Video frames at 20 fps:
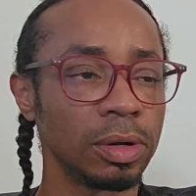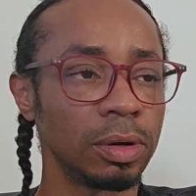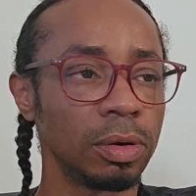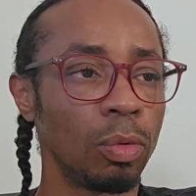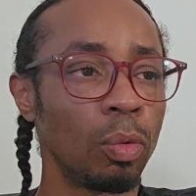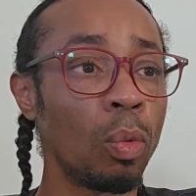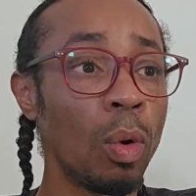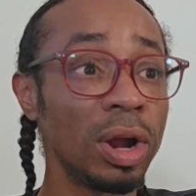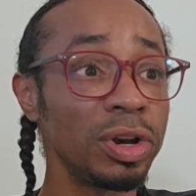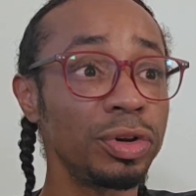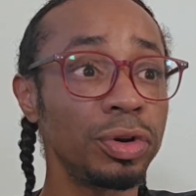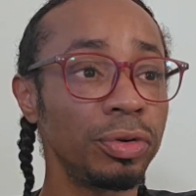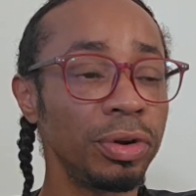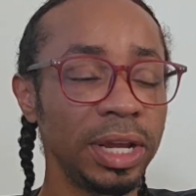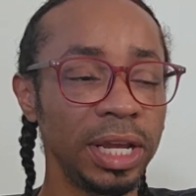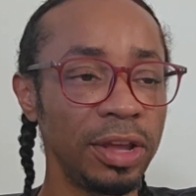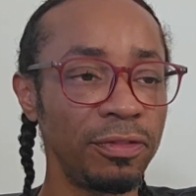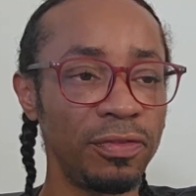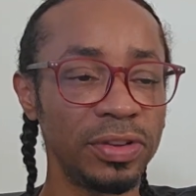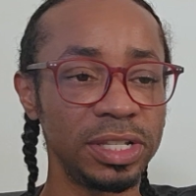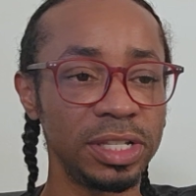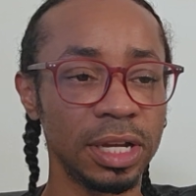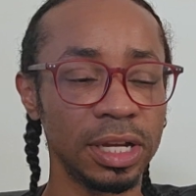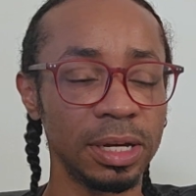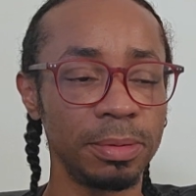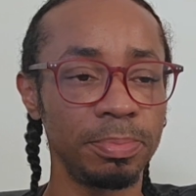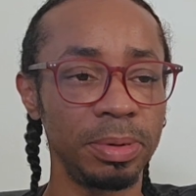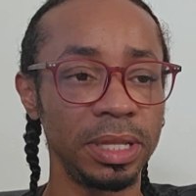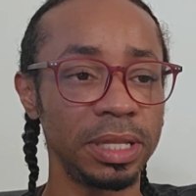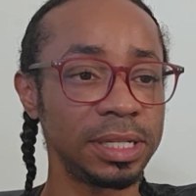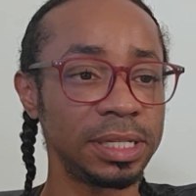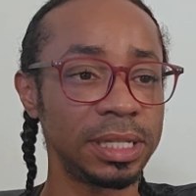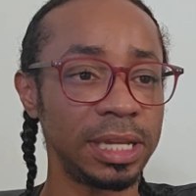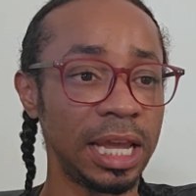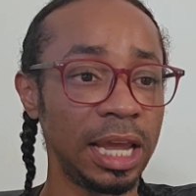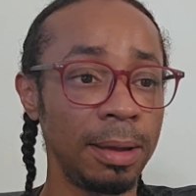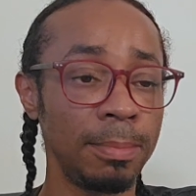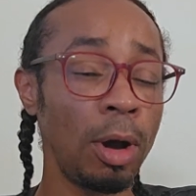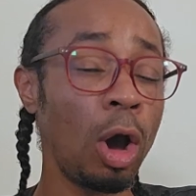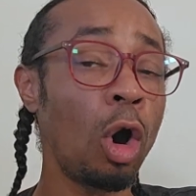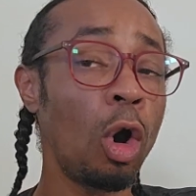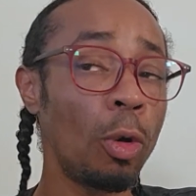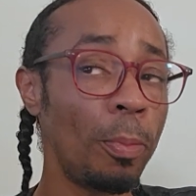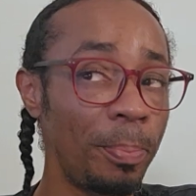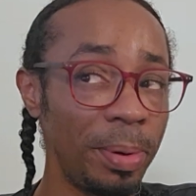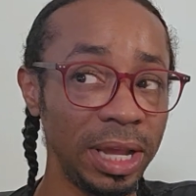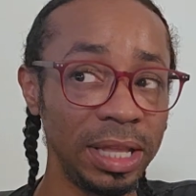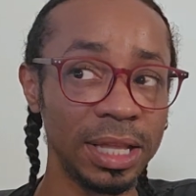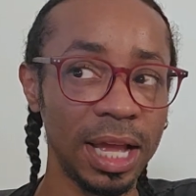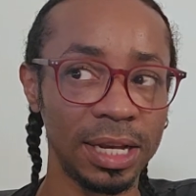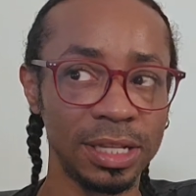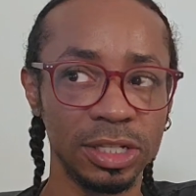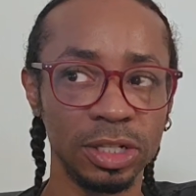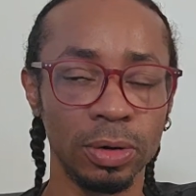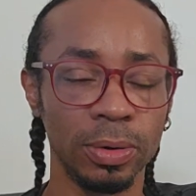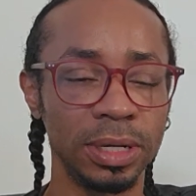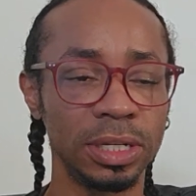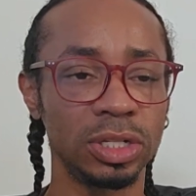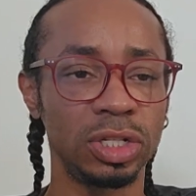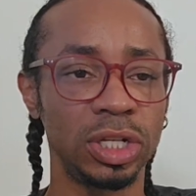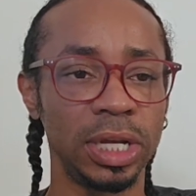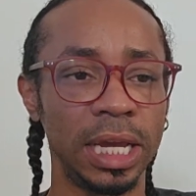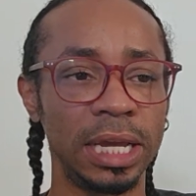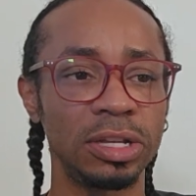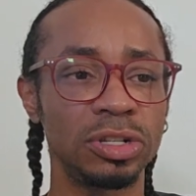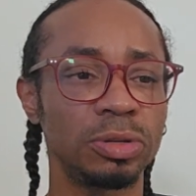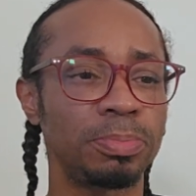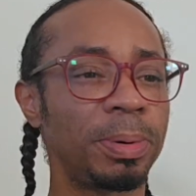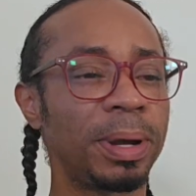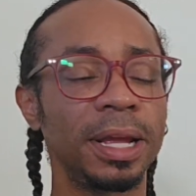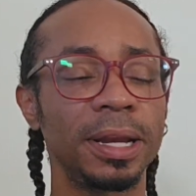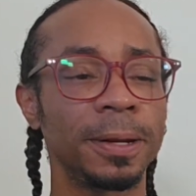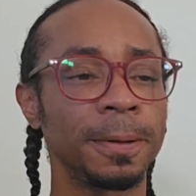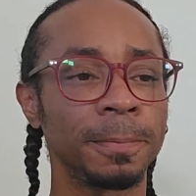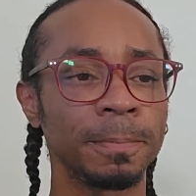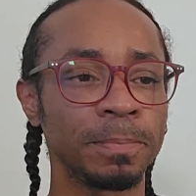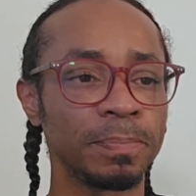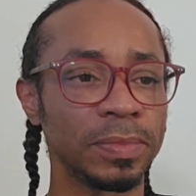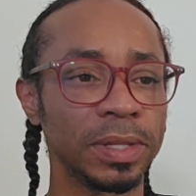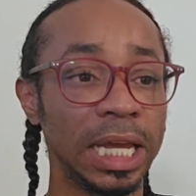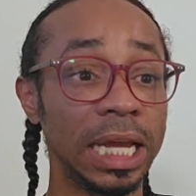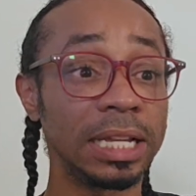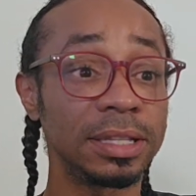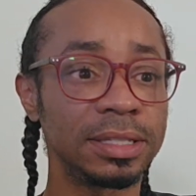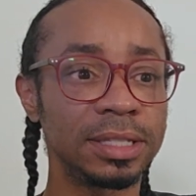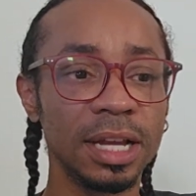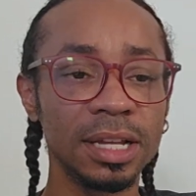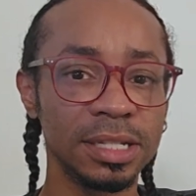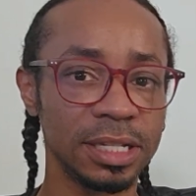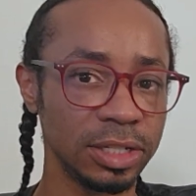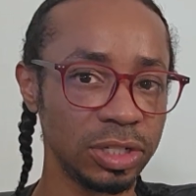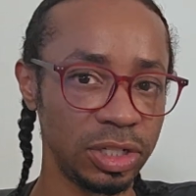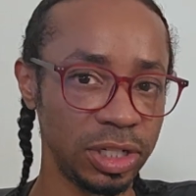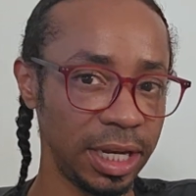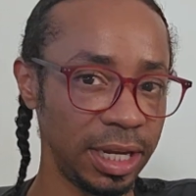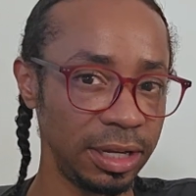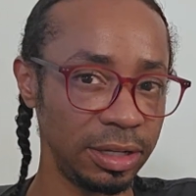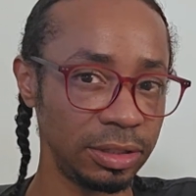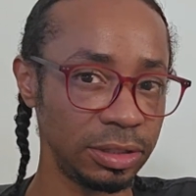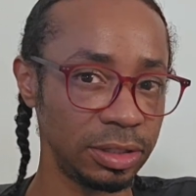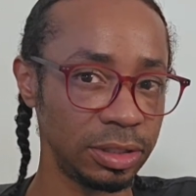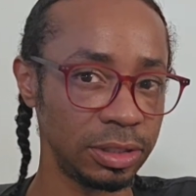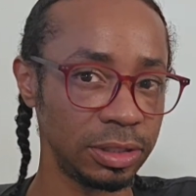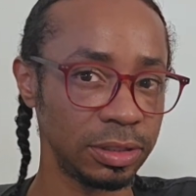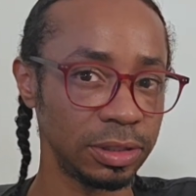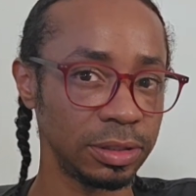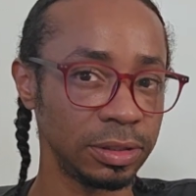wondering if it's going to be the same, hoping that it's going to change, but it doesn't change.